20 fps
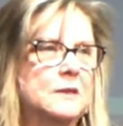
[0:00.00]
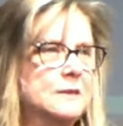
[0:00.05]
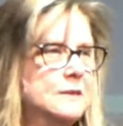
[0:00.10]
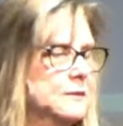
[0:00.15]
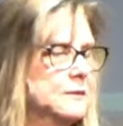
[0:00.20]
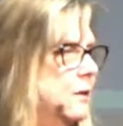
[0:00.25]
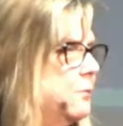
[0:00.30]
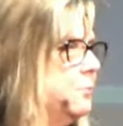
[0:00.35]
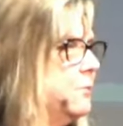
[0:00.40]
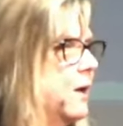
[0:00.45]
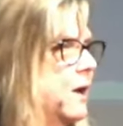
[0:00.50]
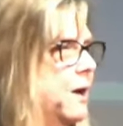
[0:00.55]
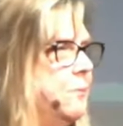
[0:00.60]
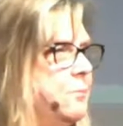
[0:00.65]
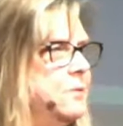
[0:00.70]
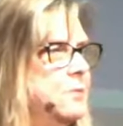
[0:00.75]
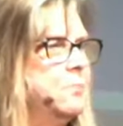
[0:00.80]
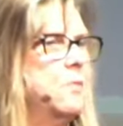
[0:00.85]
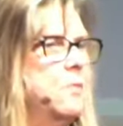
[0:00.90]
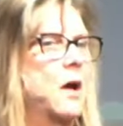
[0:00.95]

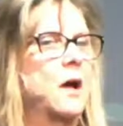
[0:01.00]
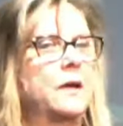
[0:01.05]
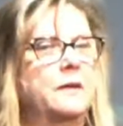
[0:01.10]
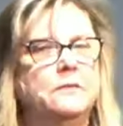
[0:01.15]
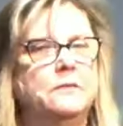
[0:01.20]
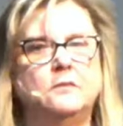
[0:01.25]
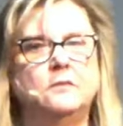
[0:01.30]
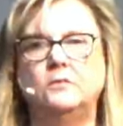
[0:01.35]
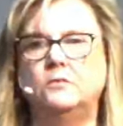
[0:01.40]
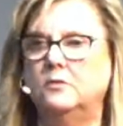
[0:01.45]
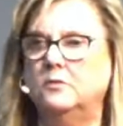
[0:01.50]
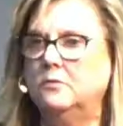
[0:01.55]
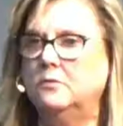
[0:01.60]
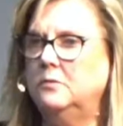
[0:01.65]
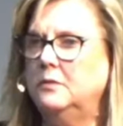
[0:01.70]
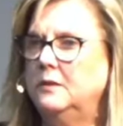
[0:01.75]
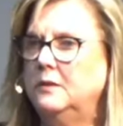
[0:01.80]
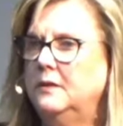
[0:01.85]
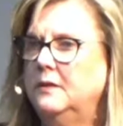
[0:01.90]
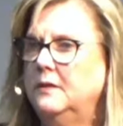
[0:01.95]
Sometimes mine to
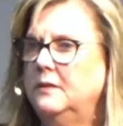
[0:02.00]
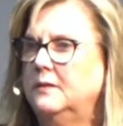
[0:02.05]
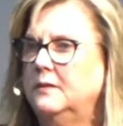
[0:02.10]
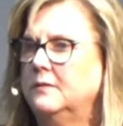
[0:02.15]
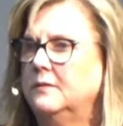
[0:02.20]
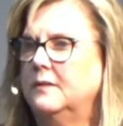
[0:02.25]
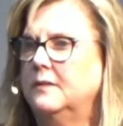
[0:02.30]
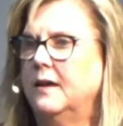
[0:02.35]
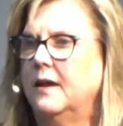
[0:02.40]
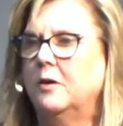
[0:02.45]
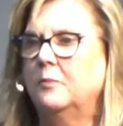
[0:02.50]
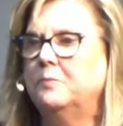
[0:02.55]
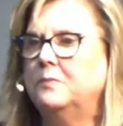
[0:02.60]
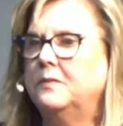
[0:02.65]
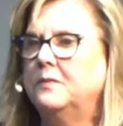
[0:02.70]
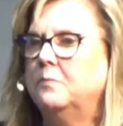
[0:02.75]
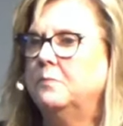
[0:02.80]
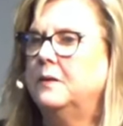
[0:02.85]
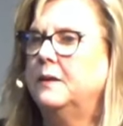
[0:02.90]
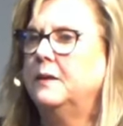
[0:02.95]
do is to help
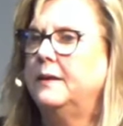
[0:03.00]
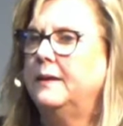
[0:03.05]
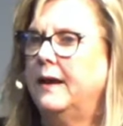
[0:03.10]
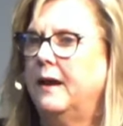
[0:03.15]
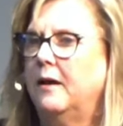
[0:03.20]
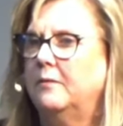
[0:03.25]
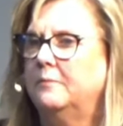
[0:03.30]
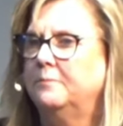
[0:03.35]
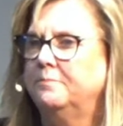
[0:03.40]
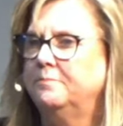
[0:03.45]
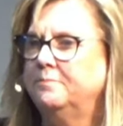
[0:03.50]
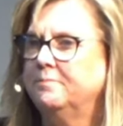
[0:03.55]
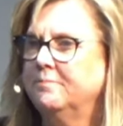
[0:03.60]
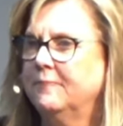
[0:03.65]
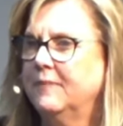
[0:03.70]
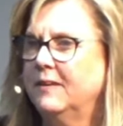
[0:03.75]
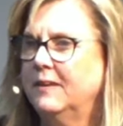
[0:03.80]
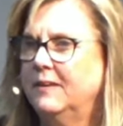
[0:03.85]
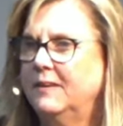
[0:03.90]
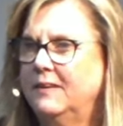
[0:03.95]
somebody out.
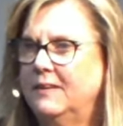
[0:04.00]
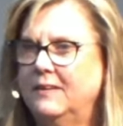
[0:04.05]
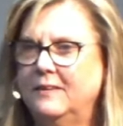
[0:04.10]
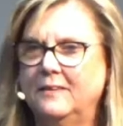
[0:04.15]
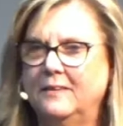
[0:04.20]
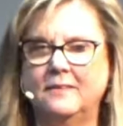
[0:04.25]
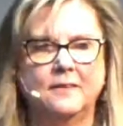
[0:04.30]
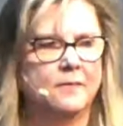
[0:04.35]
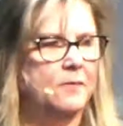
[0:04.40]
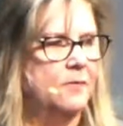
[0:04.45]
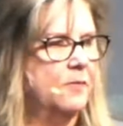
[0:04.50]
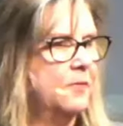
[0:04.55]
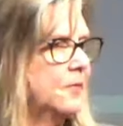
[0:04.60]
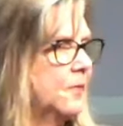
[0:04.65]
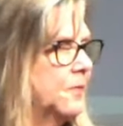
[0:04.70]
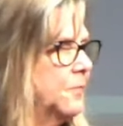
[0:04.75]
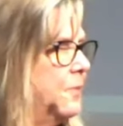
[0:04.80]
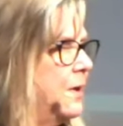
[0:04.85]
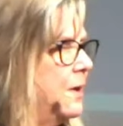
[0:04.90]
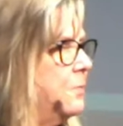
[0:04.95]

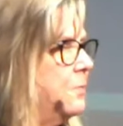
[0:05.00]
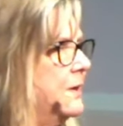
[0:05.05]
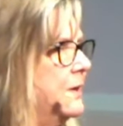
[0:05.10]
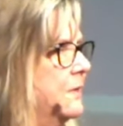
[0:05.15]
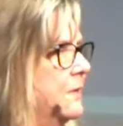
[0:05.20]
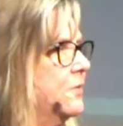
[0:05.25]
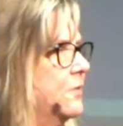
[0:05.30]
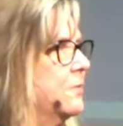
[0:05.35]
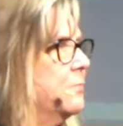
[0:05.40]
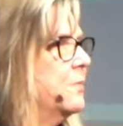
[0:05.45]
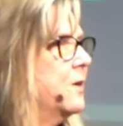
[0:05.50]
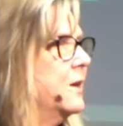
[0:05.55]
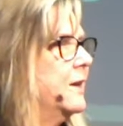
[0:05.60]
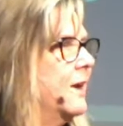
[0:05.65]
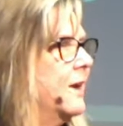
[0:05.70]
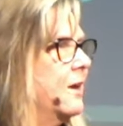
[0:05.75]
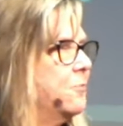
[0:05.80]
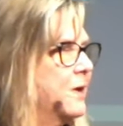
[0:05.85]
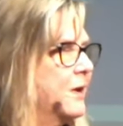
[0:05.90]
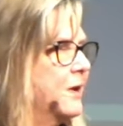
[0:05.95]
Maybe give some money
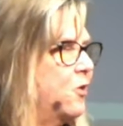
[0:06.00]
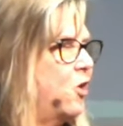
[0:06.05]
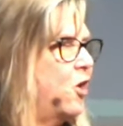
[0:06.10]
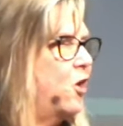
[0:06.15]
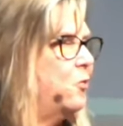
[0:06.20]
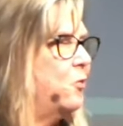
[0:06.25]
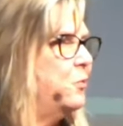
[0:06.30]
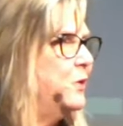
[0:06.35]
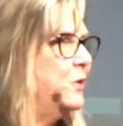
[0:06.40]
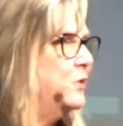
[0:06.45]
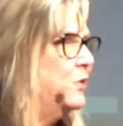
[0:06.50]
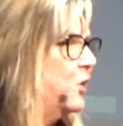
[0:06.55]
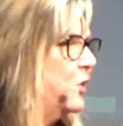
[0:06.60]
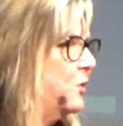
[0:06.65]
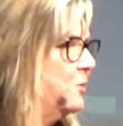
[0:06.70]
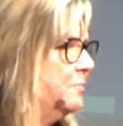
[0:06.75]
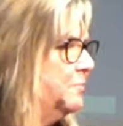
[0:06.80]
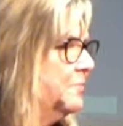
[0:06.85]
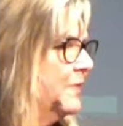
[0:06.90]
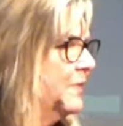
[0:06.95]
out my car window.
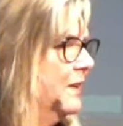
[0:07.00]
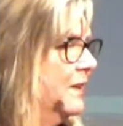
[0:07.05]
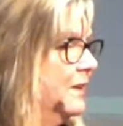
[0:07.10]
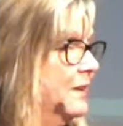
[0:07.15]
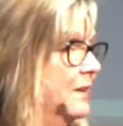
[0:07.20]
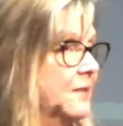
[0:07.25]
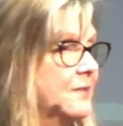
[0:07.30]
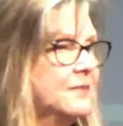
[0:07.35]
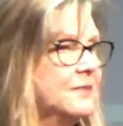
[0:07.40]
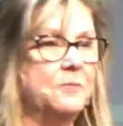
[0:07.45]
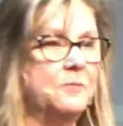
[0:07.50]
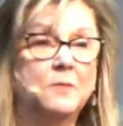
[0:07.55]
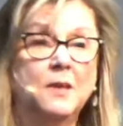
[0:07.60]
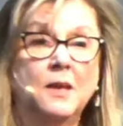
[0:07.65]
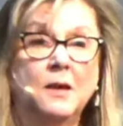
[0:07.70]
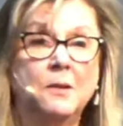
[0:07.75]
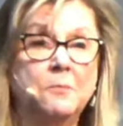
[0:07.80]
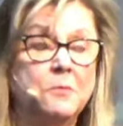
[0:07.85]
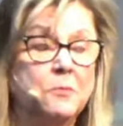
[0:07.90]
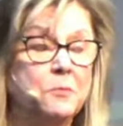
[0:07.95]

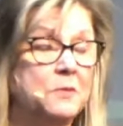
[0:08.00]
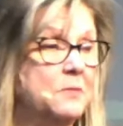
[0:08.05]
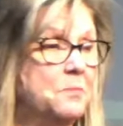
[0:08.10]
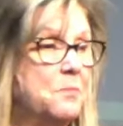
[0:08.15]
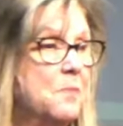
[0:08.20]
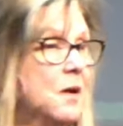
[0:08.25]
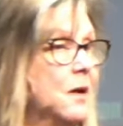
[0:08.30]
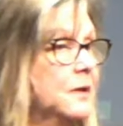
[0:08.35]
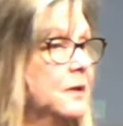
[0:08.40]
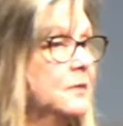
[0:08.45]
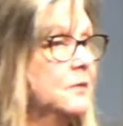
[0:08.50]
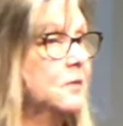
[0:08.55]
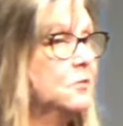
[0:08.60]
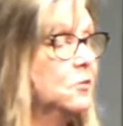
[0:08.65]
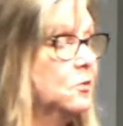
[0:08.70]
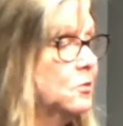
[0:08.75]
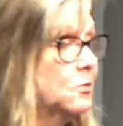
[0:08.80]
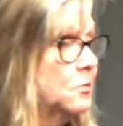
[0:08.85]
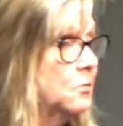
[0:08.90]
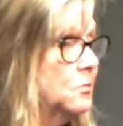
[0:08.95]
Sometimes what's mine to
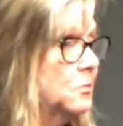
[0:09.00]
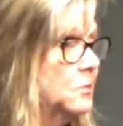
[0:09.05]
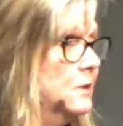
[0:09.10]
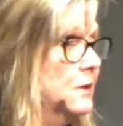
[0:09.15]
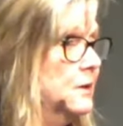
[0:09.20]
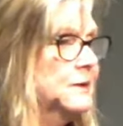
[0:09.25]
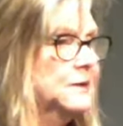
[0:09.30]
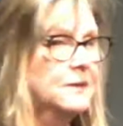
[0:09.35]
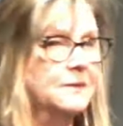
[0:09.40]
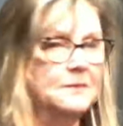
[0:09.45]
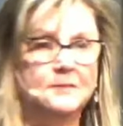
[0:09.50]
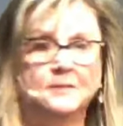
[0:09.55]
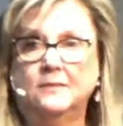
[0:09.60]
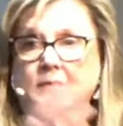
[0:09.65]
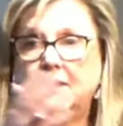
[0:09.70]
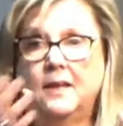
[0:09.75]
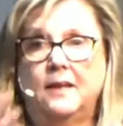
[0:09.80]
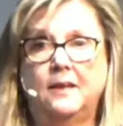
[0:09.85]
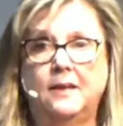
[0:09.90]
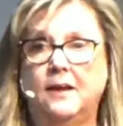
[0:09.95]
do is to
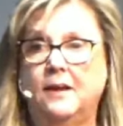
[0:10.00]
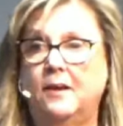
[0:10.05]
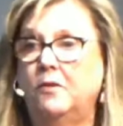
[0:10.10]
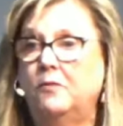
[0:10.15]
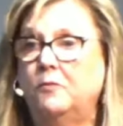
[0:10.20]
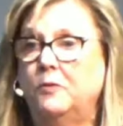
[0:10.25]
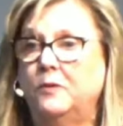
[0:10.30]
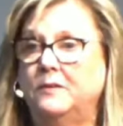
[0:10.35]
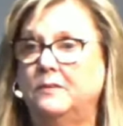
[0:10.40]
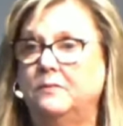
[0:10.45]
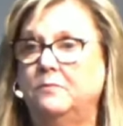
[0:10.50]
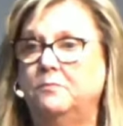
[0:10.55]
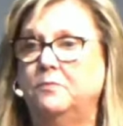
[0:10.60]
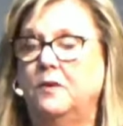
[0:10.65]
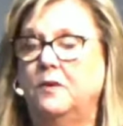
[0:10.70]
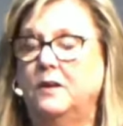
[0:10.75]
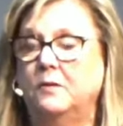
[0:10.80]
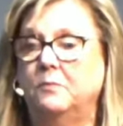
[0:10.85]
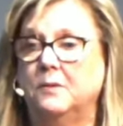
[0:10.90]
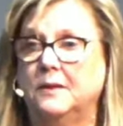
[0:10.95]
take care of what's in
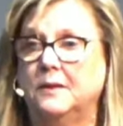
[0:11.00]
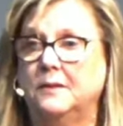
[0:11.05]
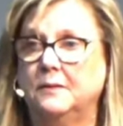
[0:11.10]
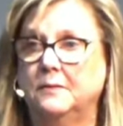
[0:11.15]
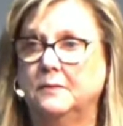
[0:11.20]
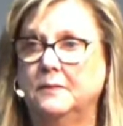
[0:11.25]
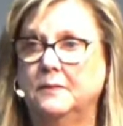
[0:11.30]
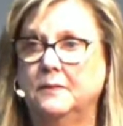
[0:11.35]
front of me.